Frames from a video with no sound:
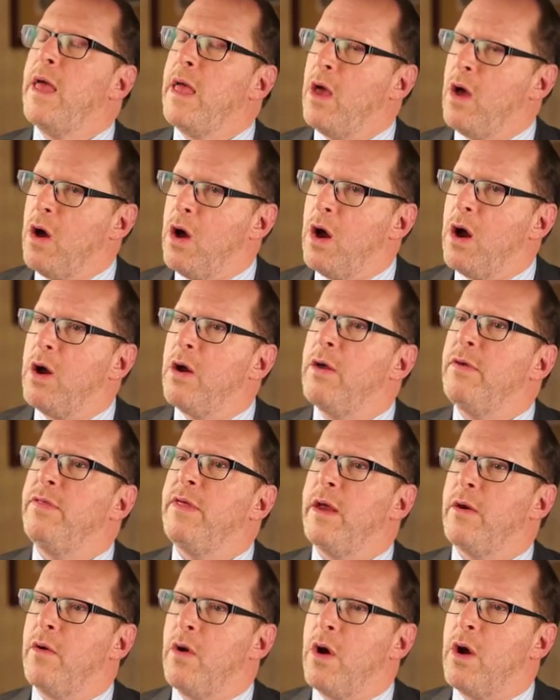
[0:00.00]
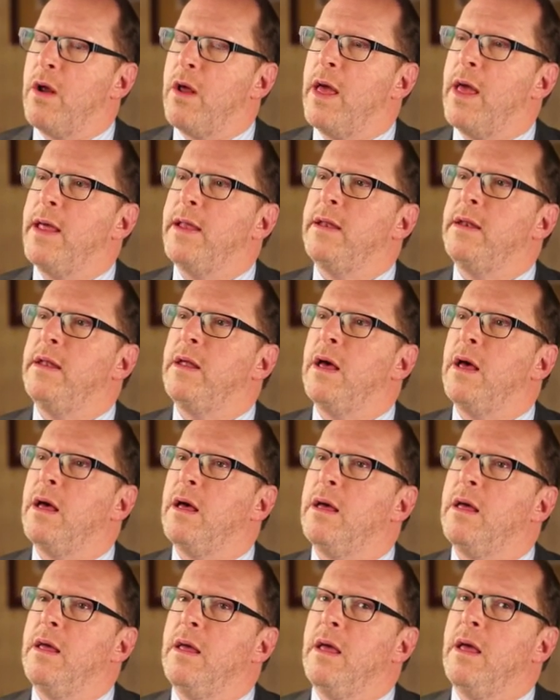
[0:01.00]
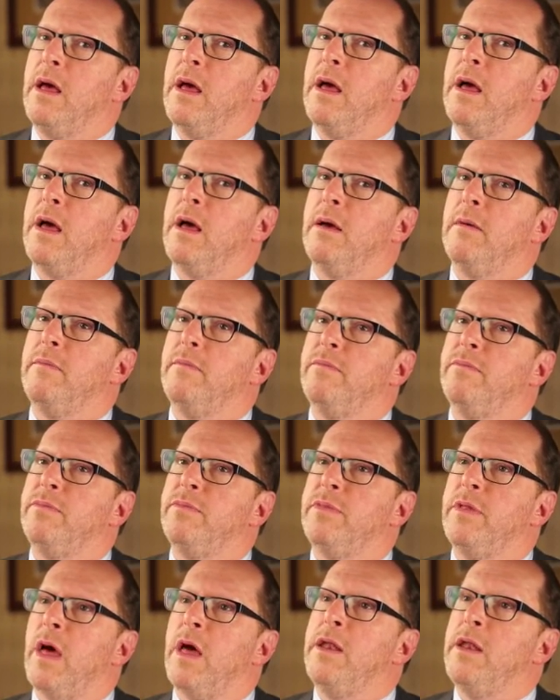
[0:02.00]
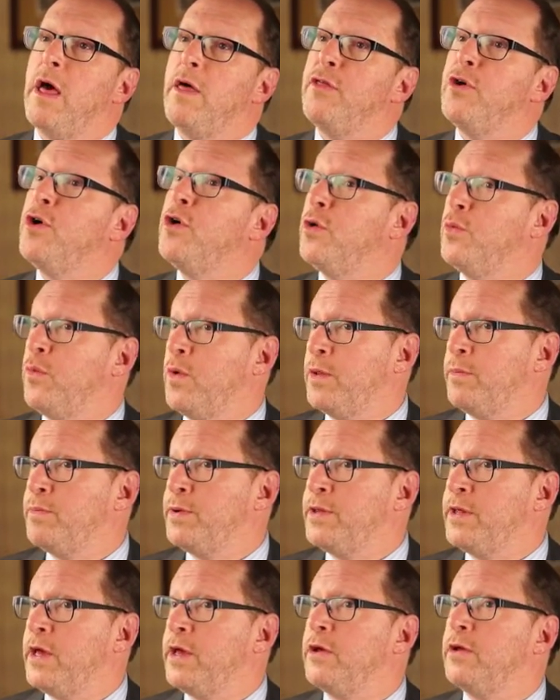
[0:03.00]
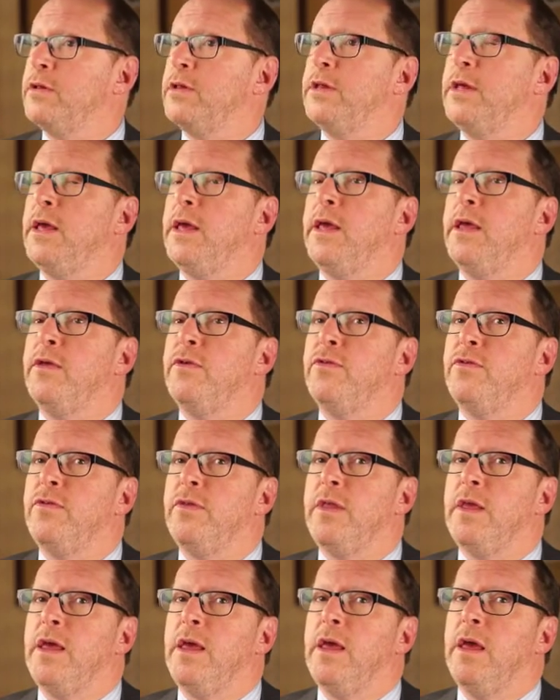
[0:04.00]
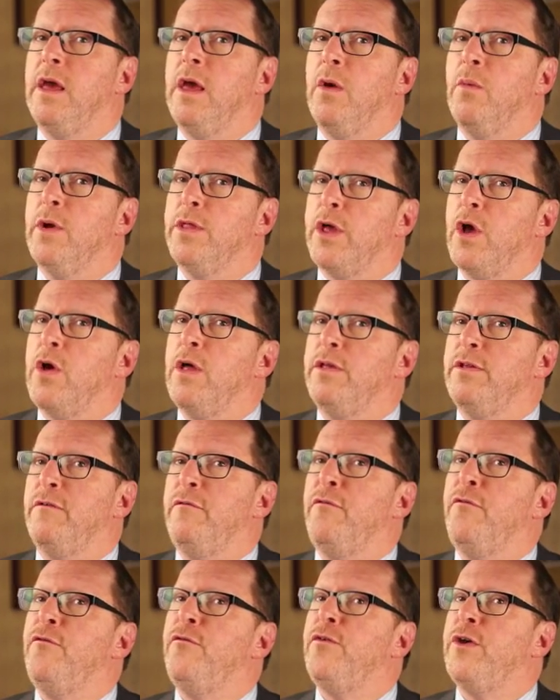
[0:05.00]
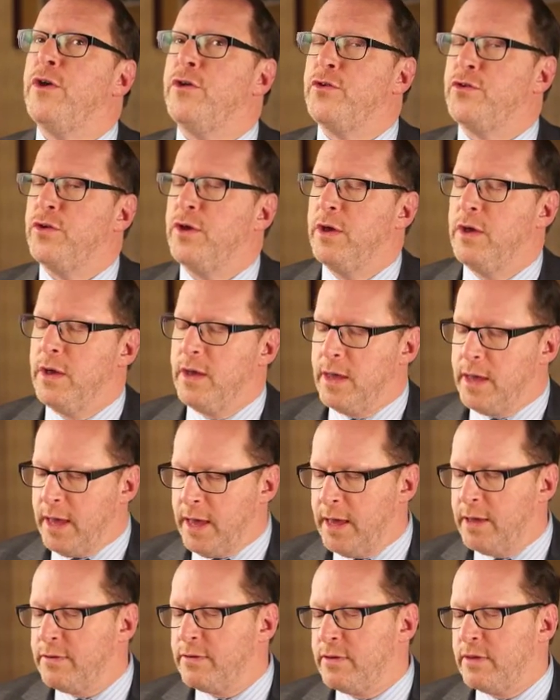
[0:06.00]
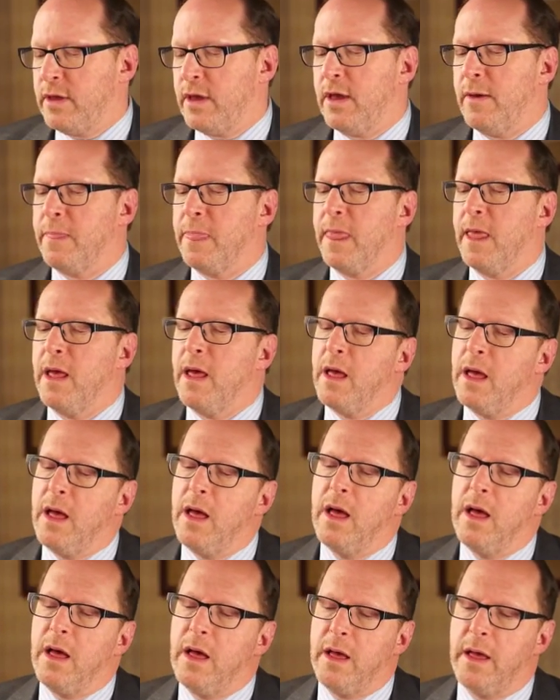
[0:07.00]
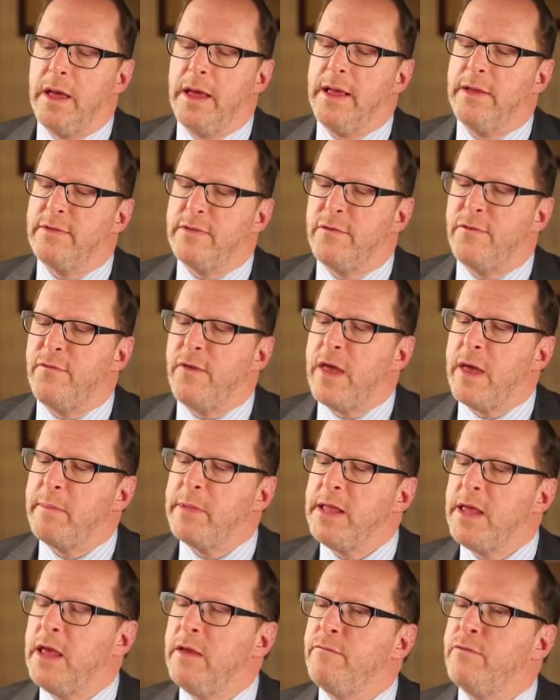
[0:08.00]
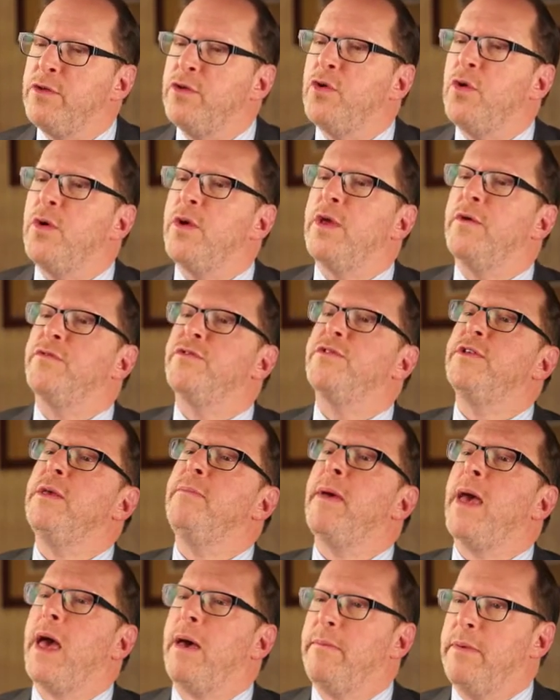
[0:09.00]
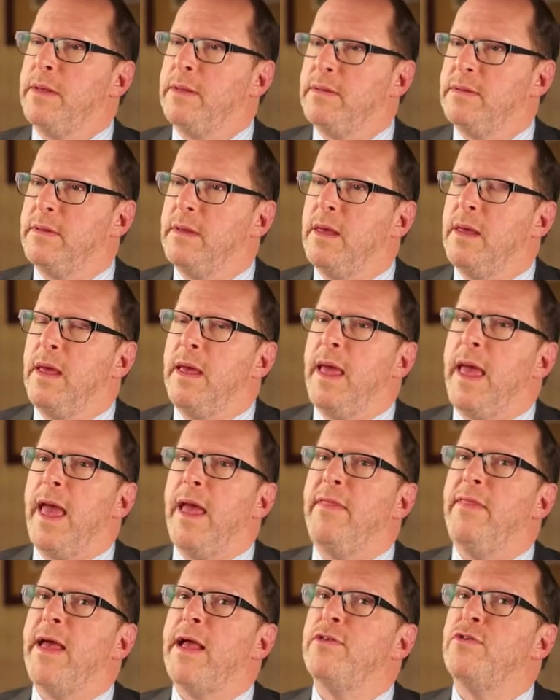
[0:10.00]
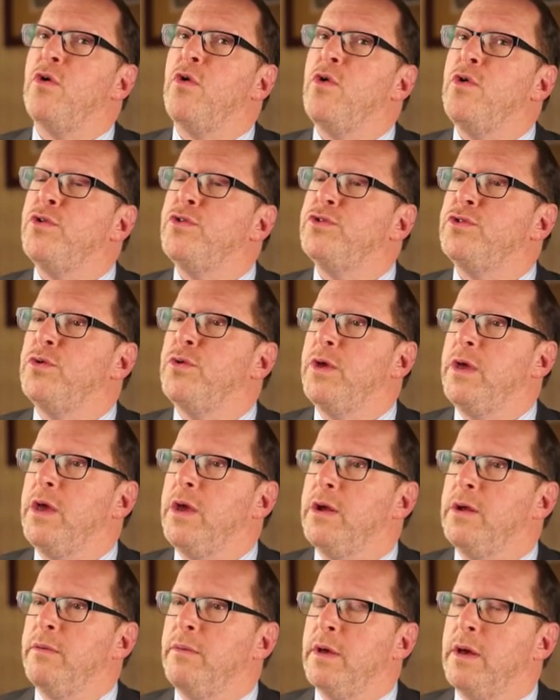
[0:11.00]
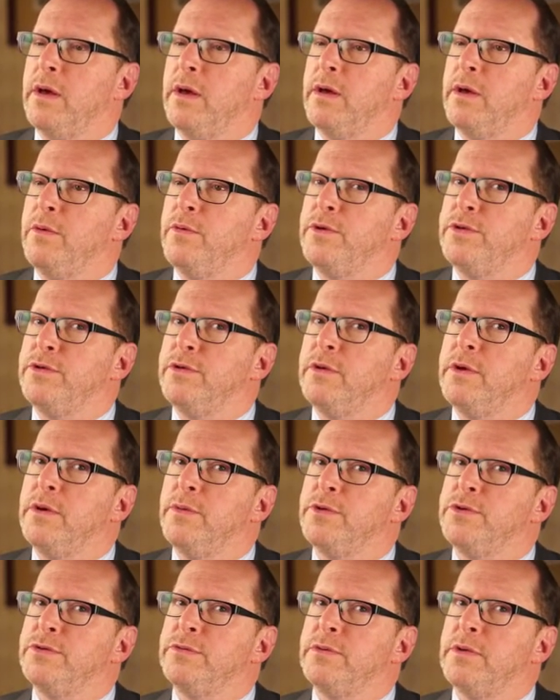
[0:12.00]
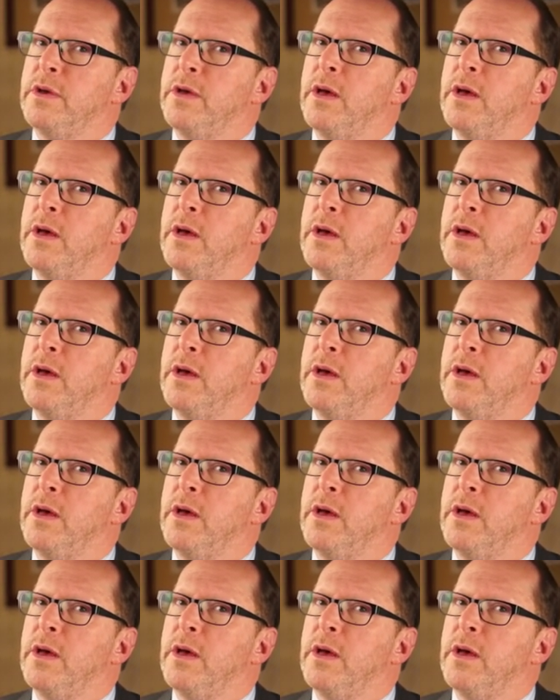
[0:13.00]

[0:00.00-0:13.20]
They are, and another good one particularly is what they call the FISH, is the Family Inventory of Sleep Habits, and that's also geared. It was